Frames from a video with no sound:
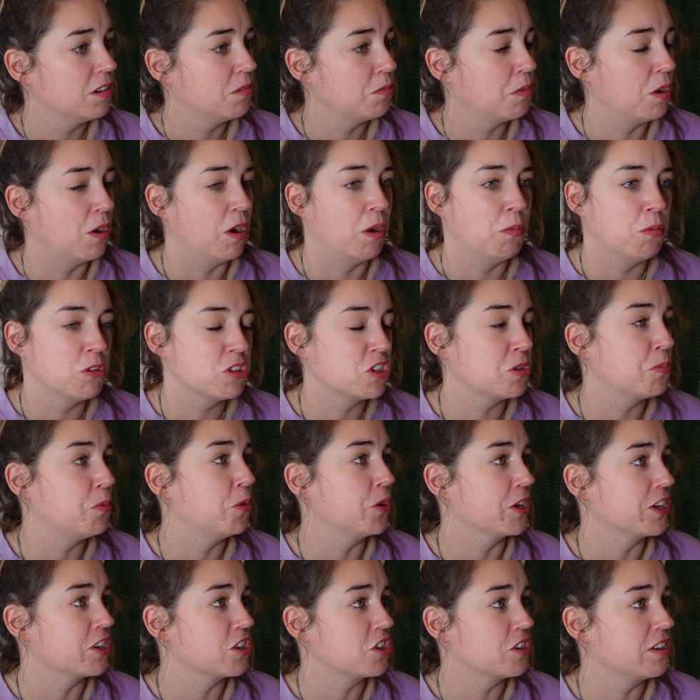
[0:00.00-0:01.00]
Well, what's the
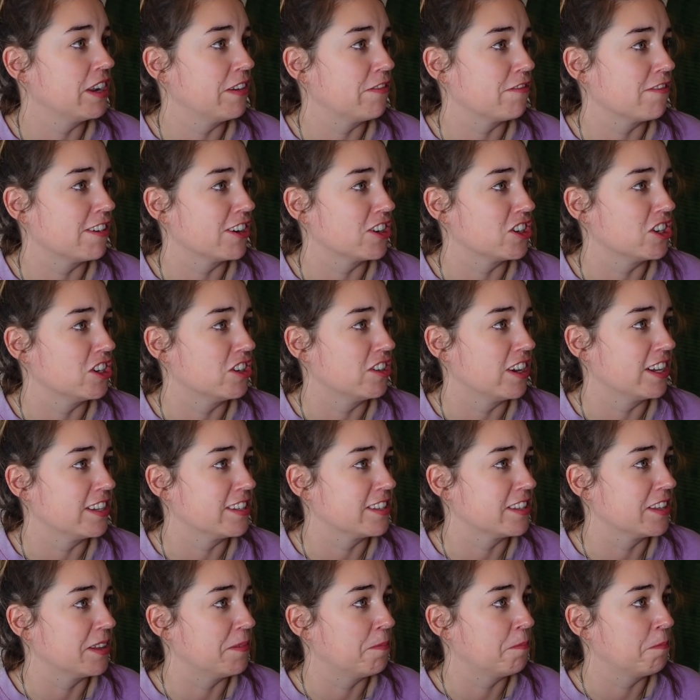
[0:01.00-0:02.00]
point? Because you never actually
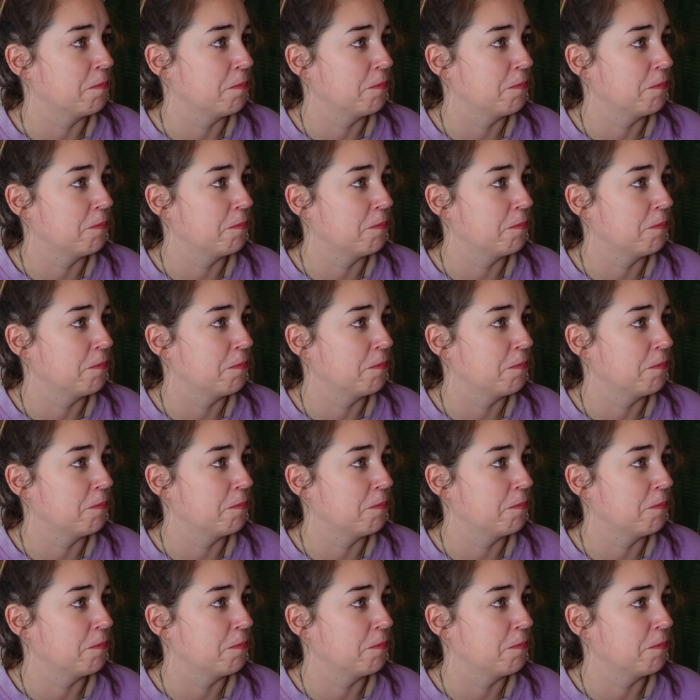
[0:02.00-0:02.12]
test them.